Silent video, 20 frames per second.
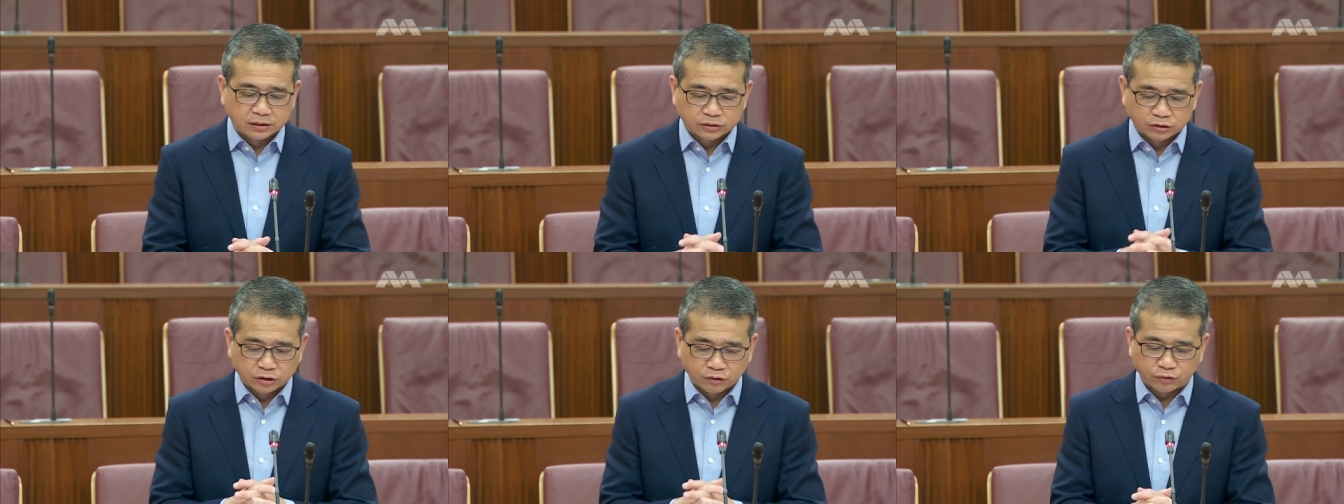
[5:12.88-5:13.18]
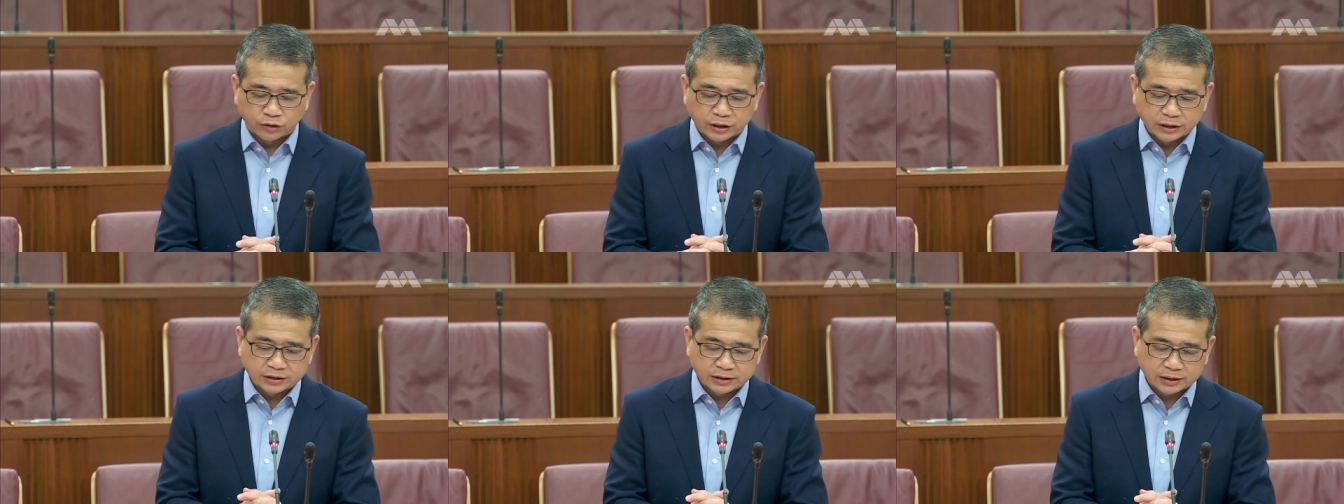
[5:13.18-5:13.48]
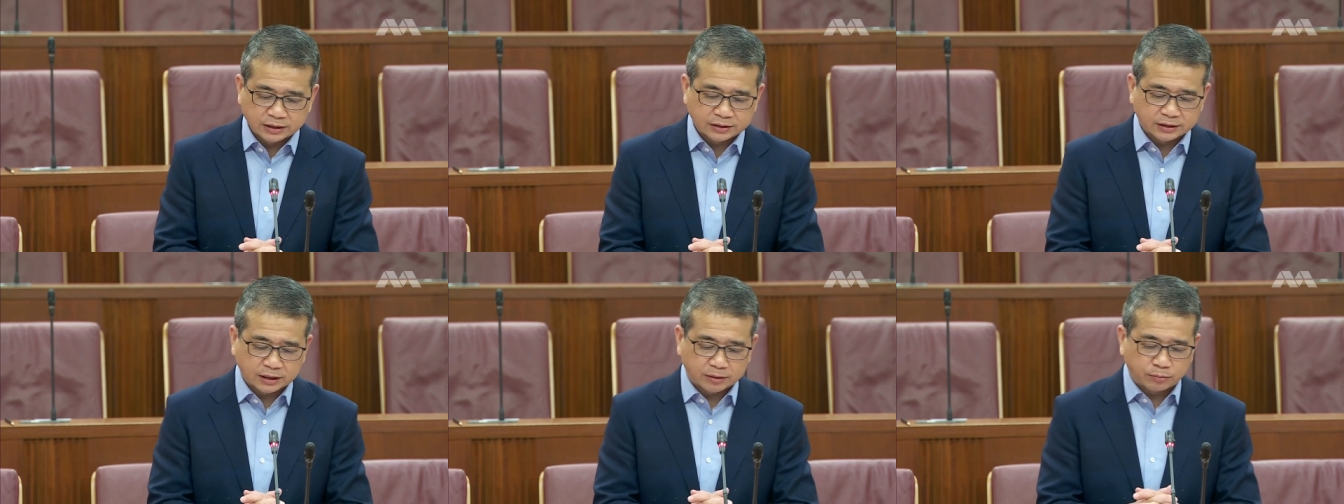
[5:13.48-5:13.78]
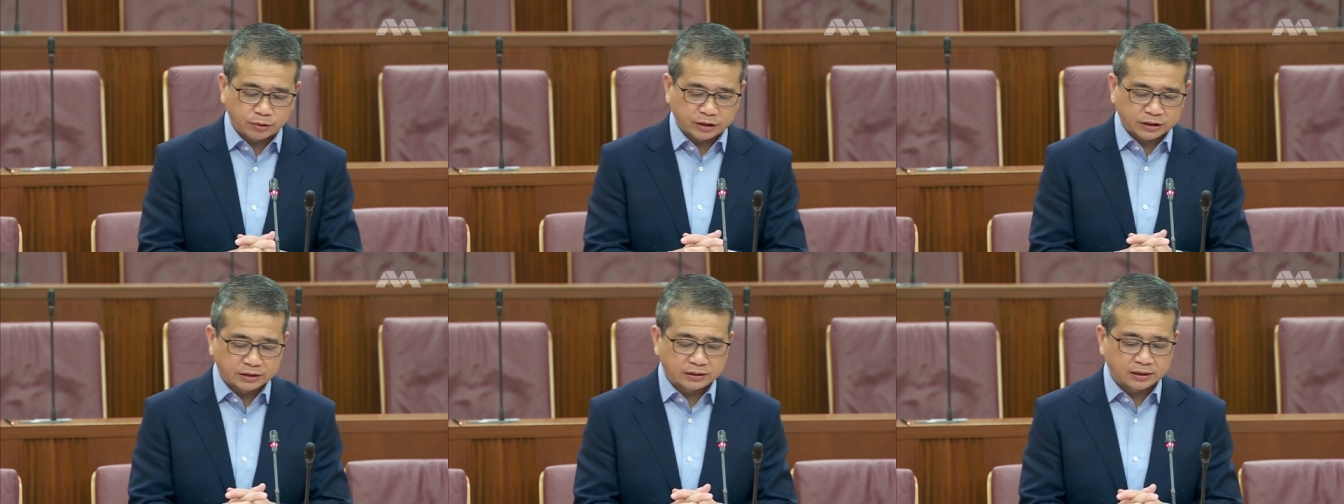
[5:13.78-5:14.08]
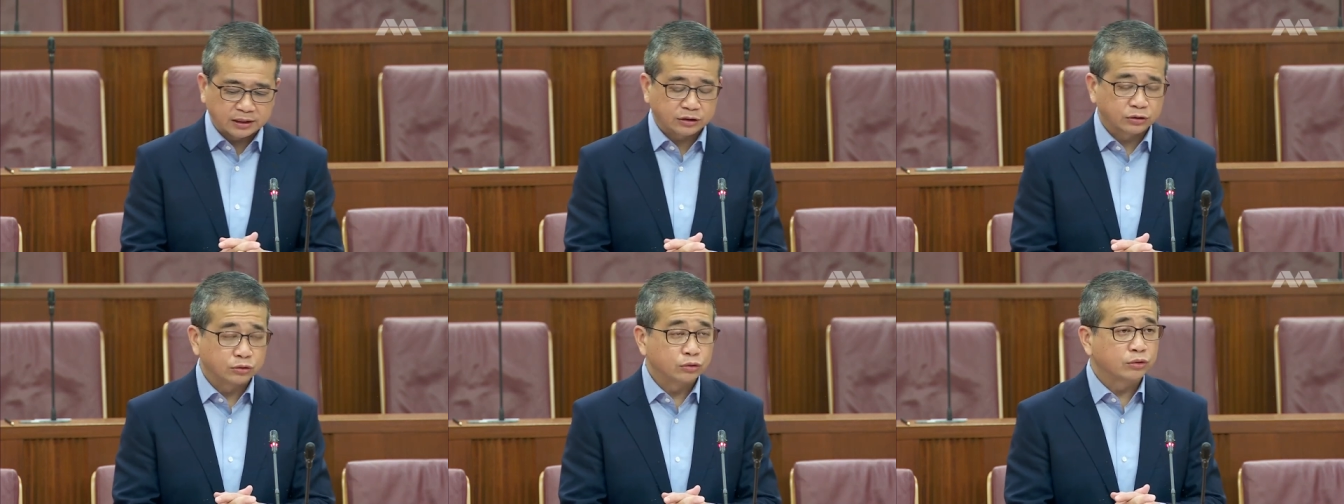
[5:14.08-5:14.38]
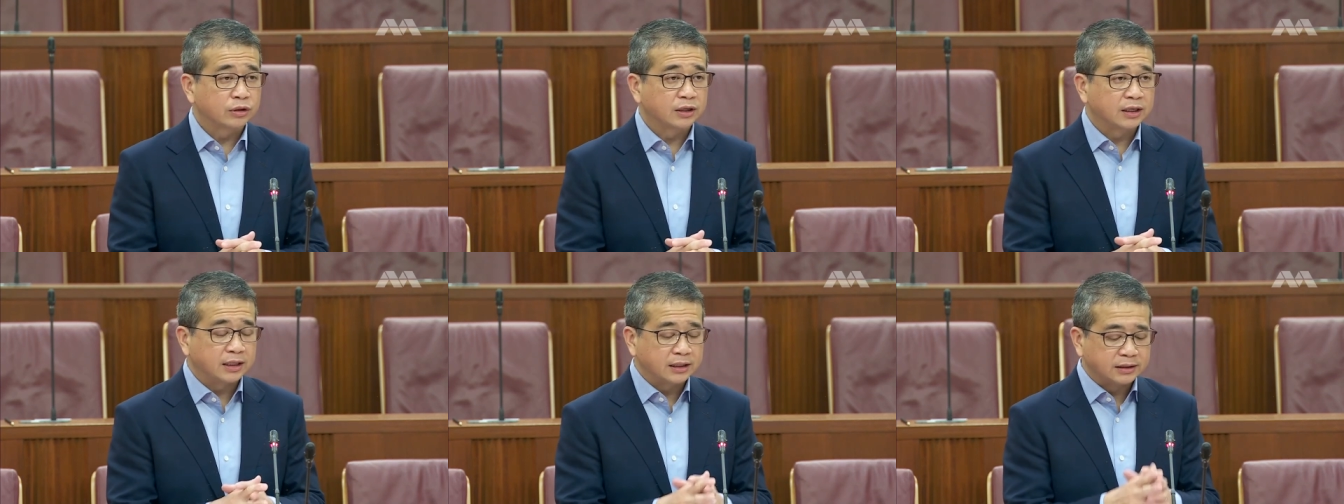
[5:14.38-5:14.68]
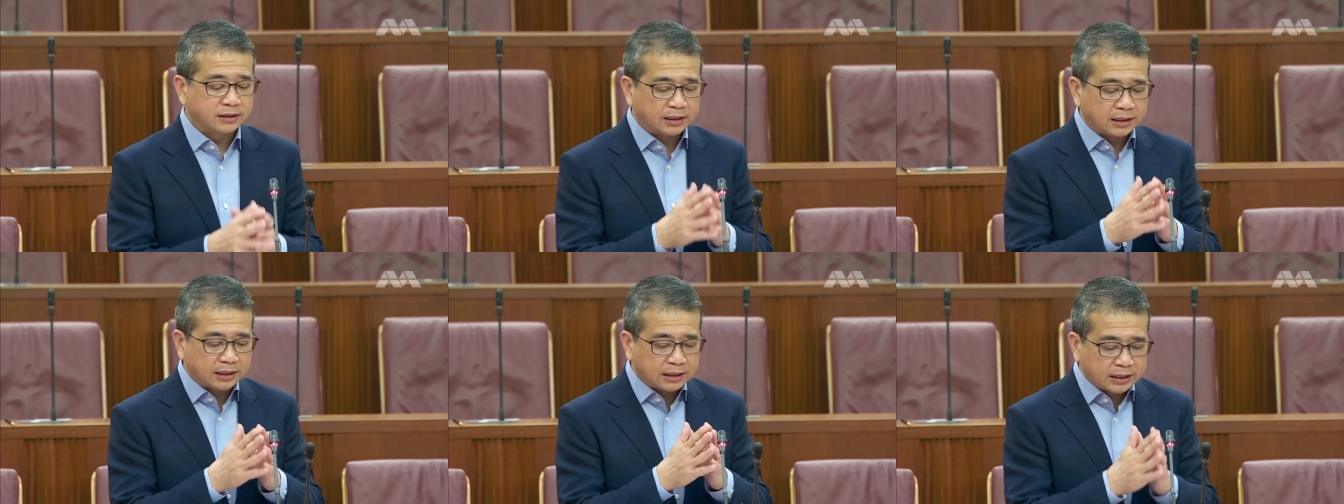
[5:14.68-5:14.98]
So, for instance, at present, there's no
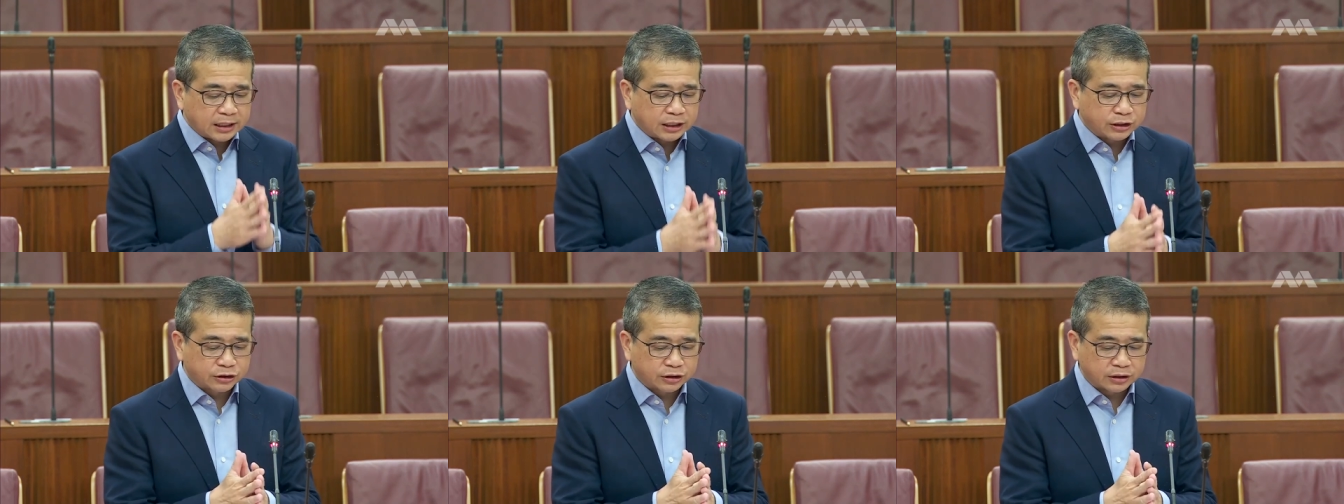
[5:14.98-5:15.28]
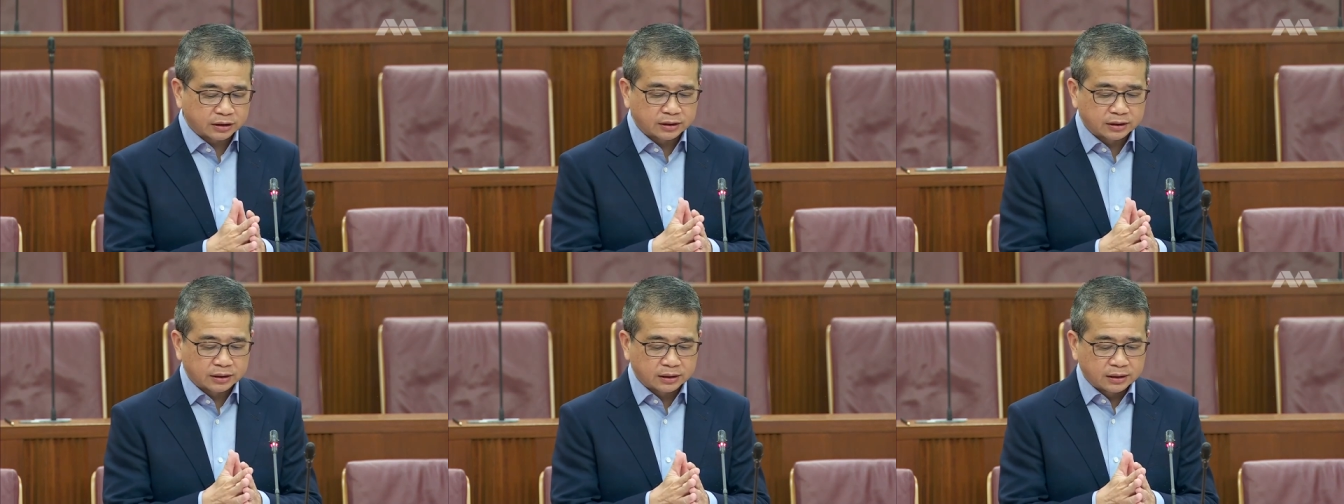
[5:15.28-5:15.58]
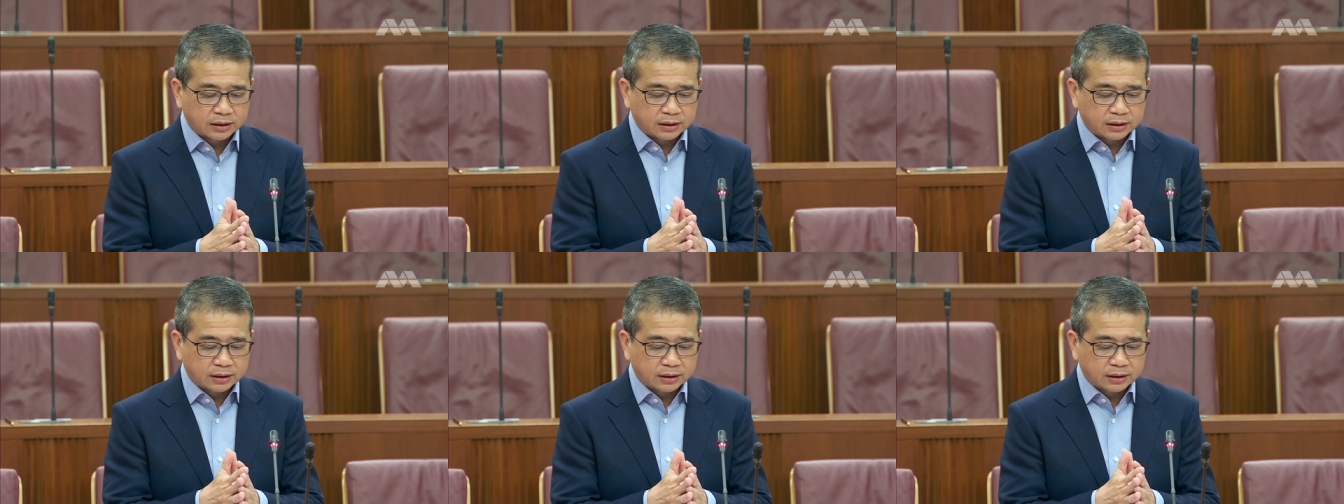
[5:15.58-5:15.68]
clear delineation